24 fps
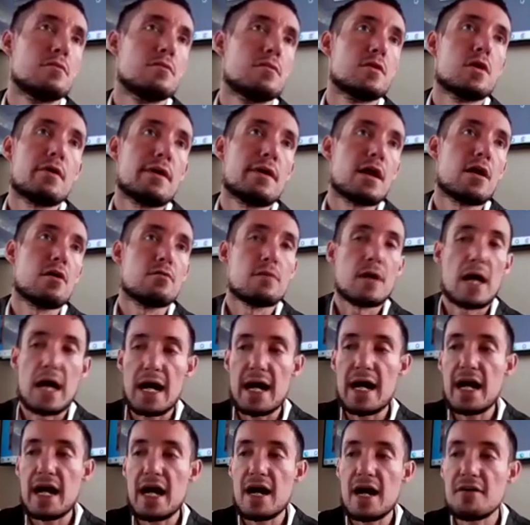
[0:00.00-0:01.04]
No, I don't.
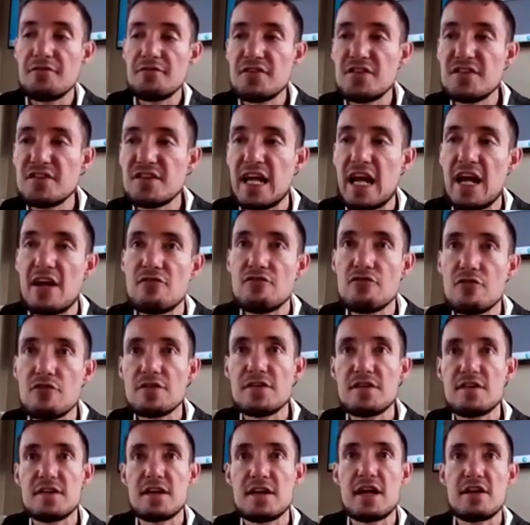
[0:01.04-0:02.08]
I have
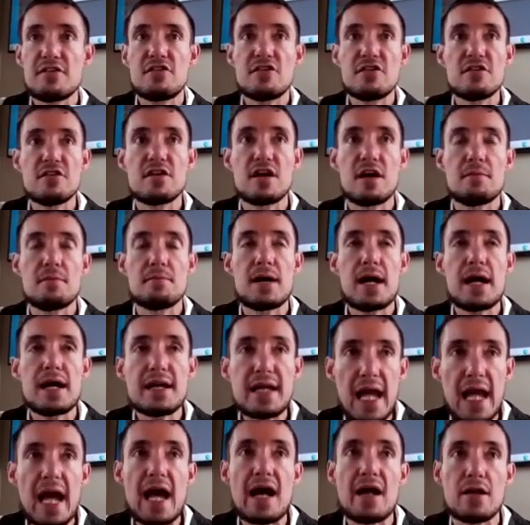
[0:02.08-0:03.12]
scheduled sessions on my
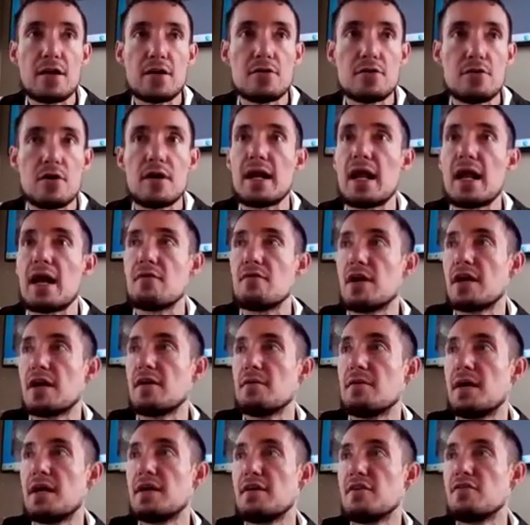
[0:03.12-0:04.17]
calendar, and I
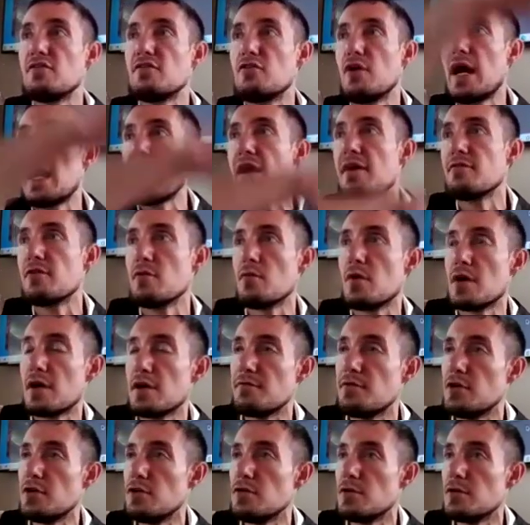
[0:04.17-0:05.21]
recommend this to every one
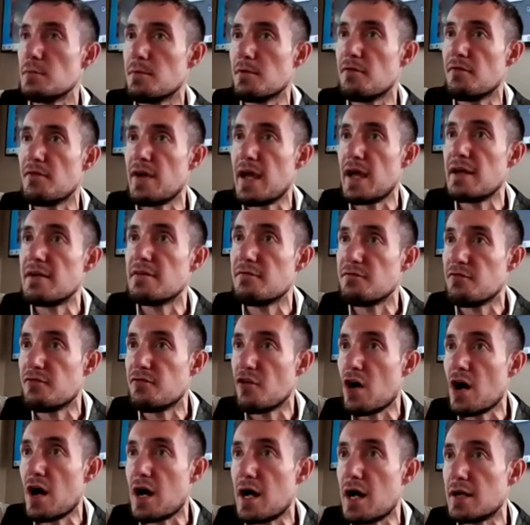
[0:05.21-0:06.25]
of you to prevent
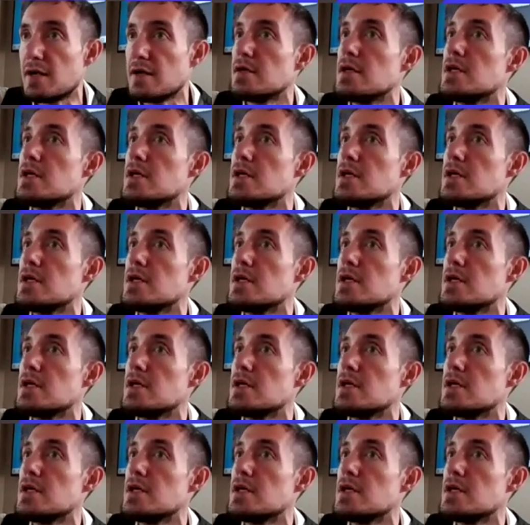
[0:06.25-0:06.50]
fraud,